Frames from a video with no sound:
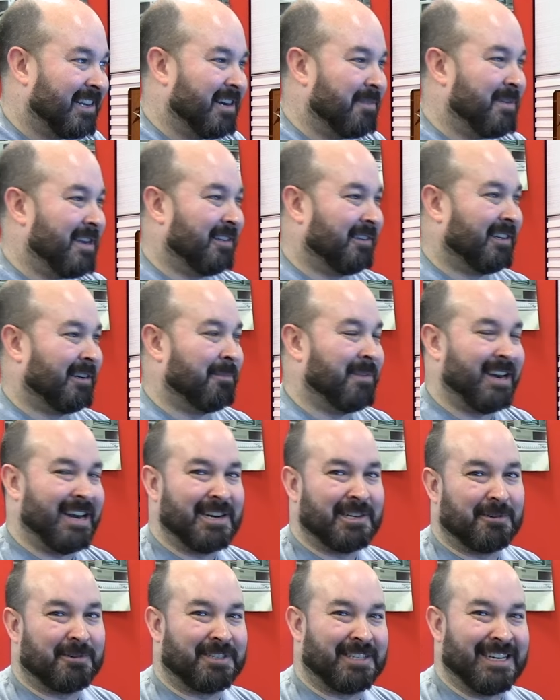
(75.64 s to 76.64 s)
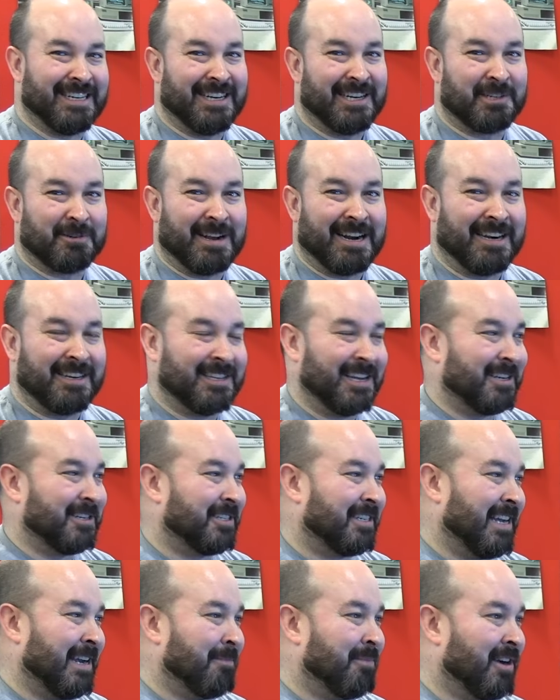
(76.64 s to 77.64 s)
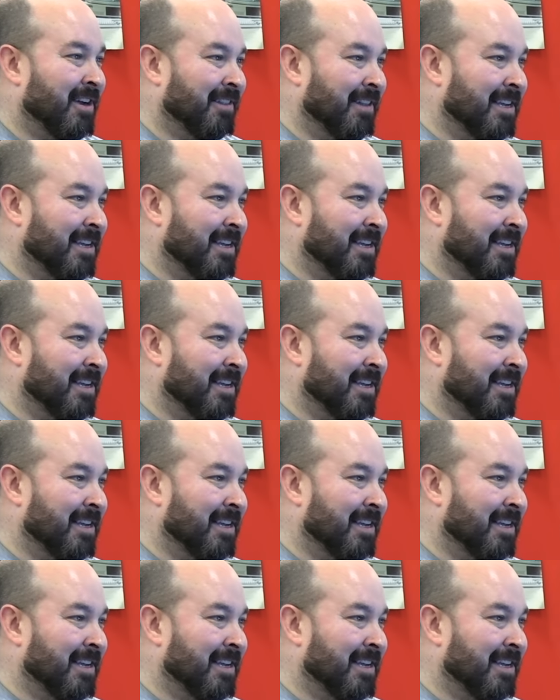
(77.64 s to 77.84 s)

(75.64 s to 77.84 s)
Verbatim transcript: gonna be a little bit interesting to try to touch type on